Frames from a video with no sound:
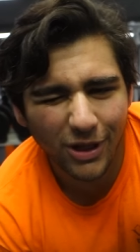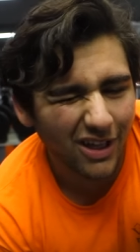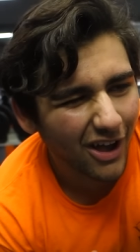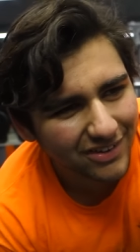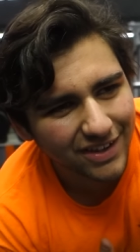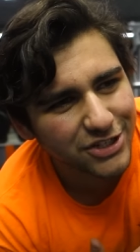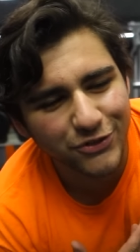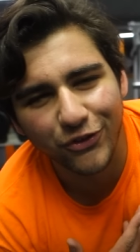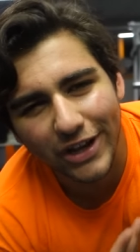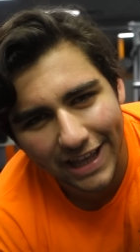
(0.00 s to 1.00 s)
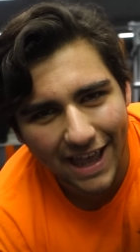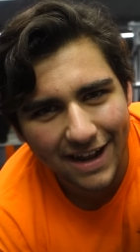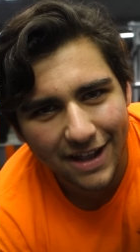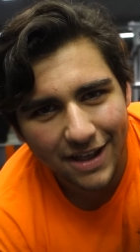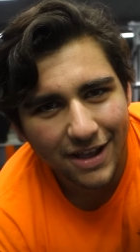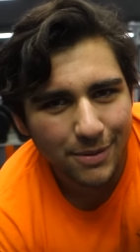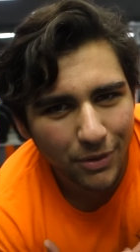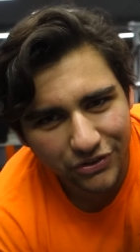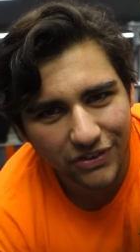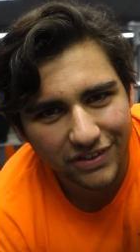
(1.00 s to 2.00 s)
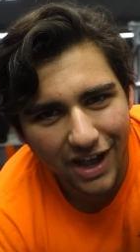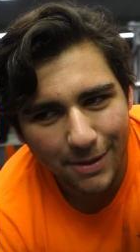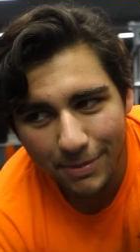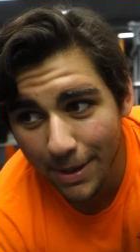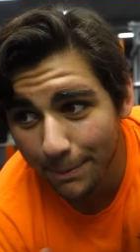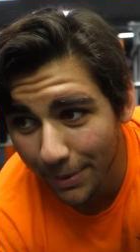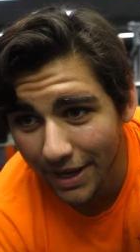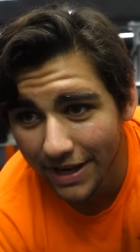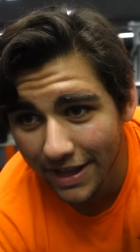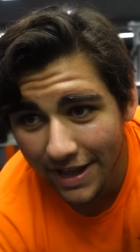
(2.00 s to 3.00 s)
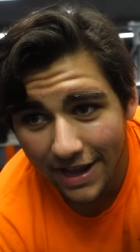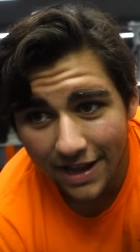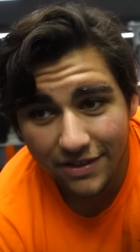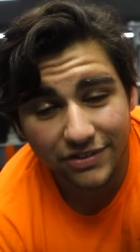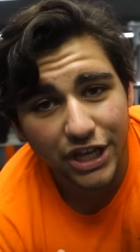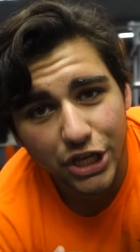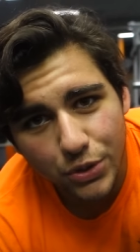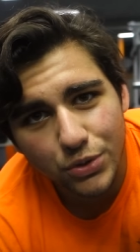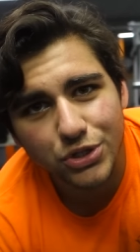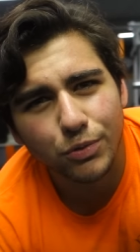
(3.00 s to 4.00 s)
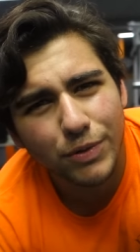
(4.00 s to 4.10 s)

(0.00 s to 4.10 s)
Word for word: Well, honestly, I just forget most of the time, but this is a huge